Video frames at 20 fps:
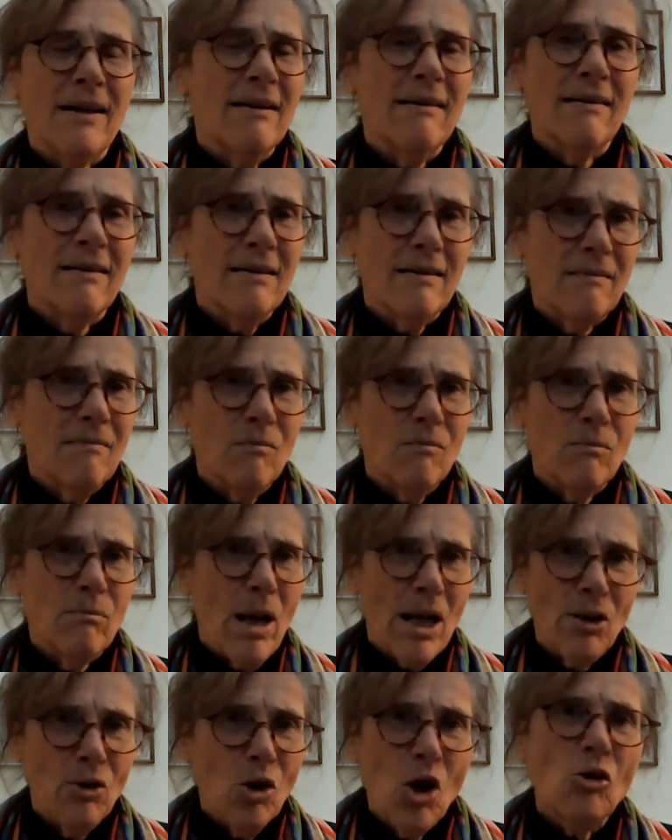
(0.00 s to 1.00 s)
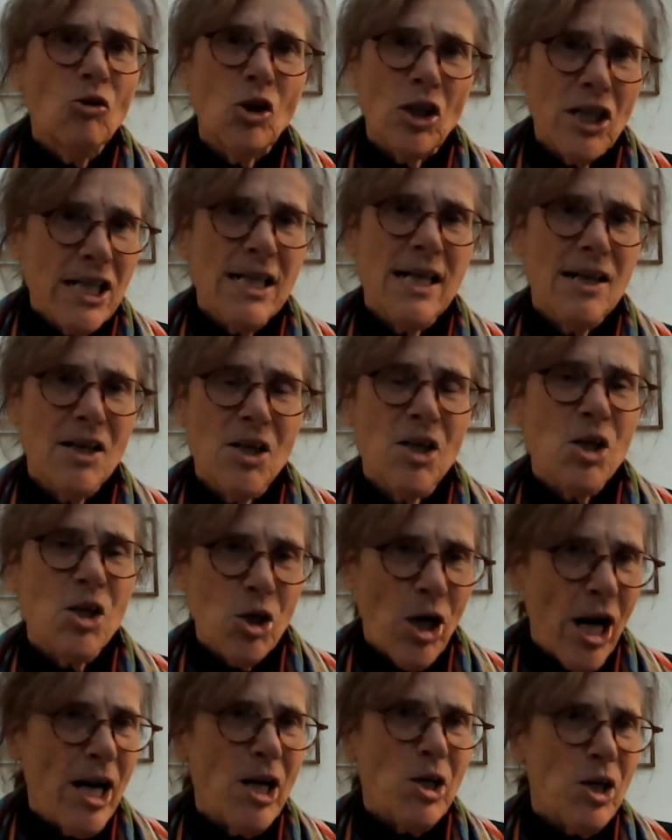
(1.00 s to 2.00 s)
and Michael Holroyd's Lytton
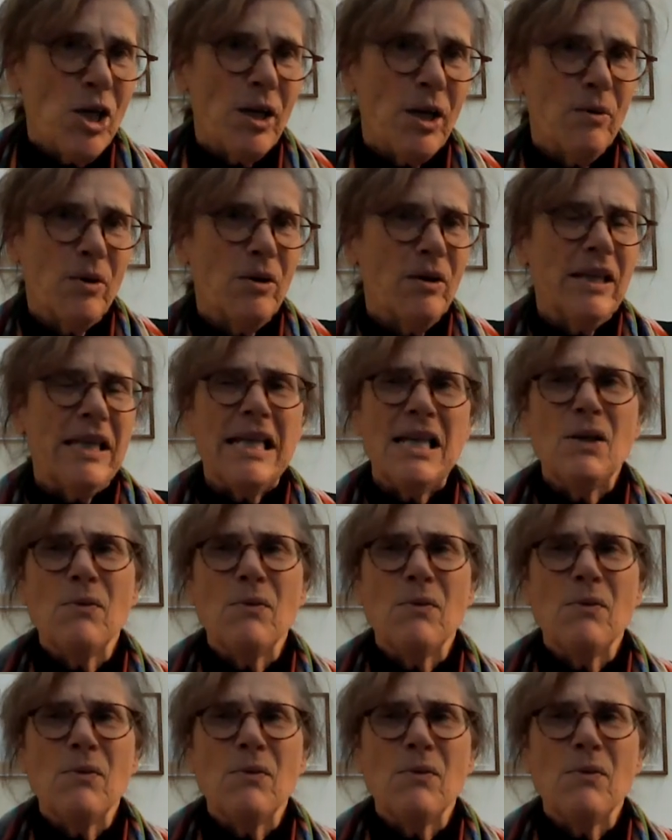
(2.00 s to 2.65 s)
Strachey.